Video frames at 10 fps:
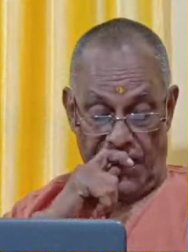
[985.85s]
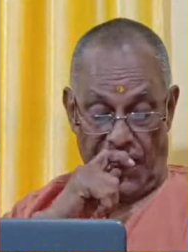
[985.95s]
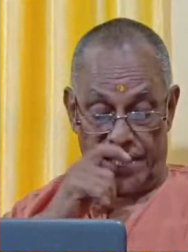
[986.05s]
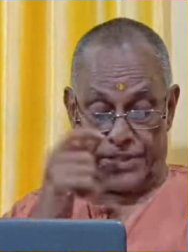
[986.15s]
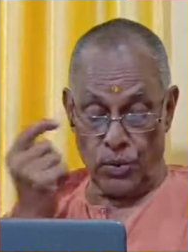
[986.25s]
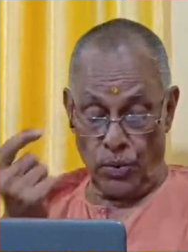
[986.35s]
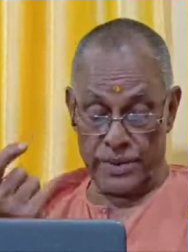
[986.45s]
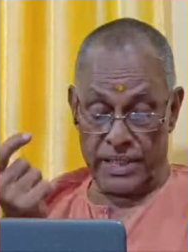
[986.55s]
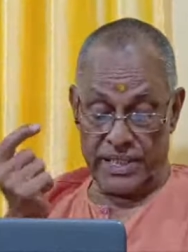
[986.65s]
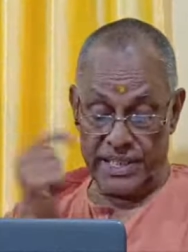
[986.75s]
as no
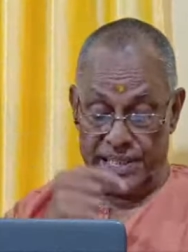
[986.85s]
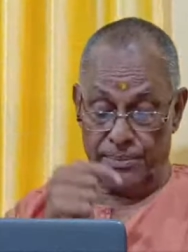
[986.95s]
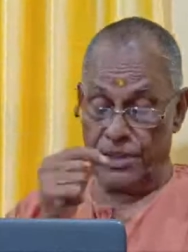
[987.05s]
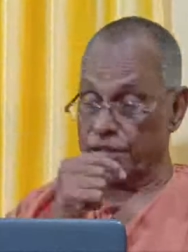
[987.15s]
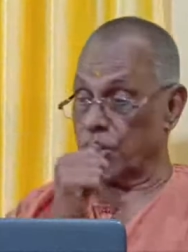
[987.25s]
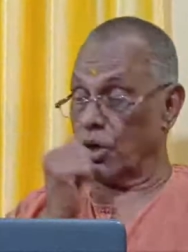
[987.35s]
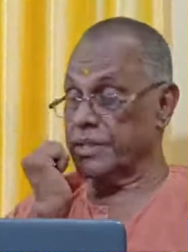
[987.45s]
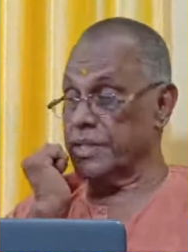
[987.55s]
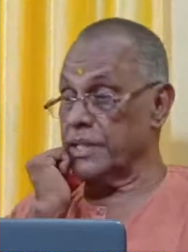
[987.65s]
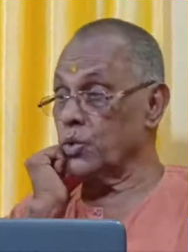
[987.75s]
other dissimilar thoughts
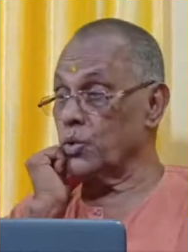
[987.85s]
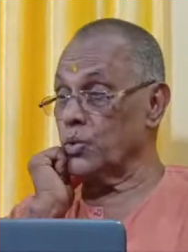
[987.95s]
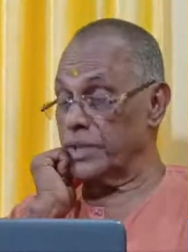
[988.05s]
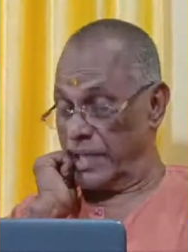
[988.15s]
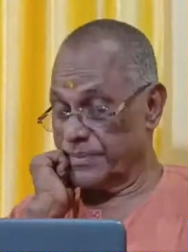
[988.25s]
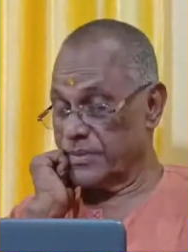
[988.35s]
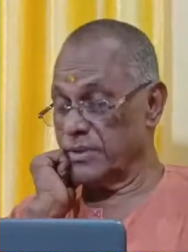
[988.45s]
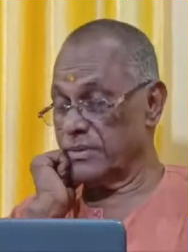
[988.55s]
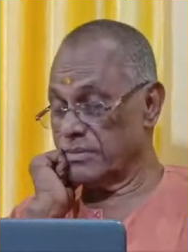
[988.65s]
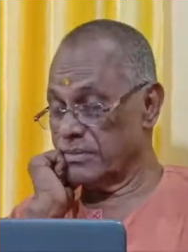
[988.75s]
intrude then.
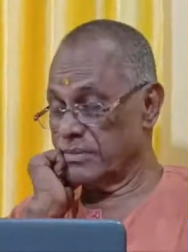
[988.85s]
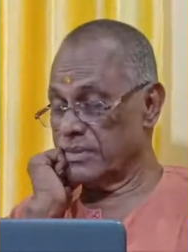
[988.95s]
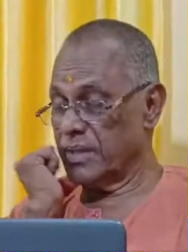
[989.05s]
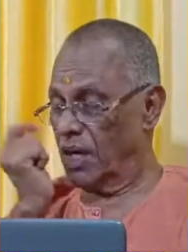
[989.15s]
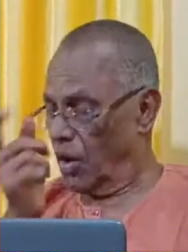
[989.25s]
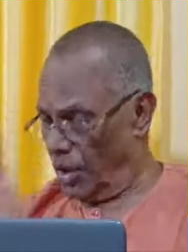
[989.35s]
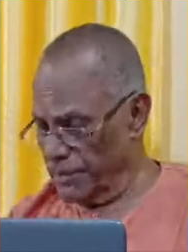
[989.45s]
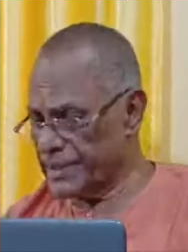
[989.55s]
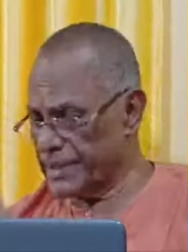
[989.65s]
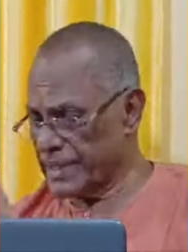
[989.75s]
No? All
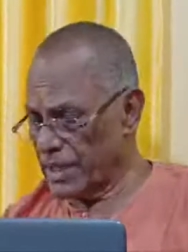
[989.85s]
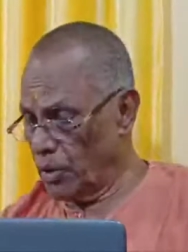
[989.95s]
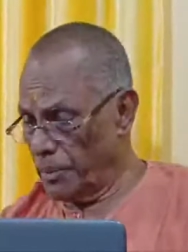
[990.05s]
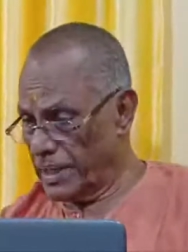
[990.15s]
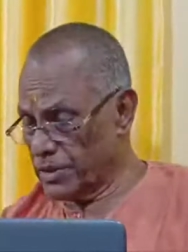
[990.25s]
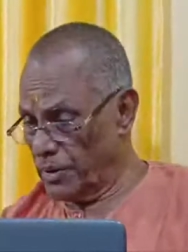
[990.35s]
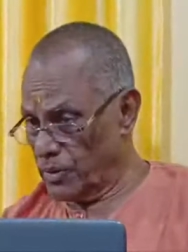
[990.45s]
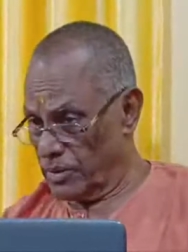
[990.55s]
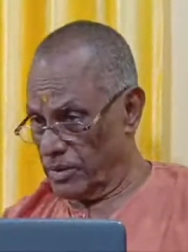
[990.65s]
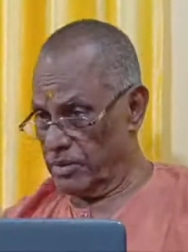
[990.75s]
of us can go back to our
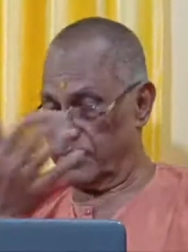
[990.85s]
own. No?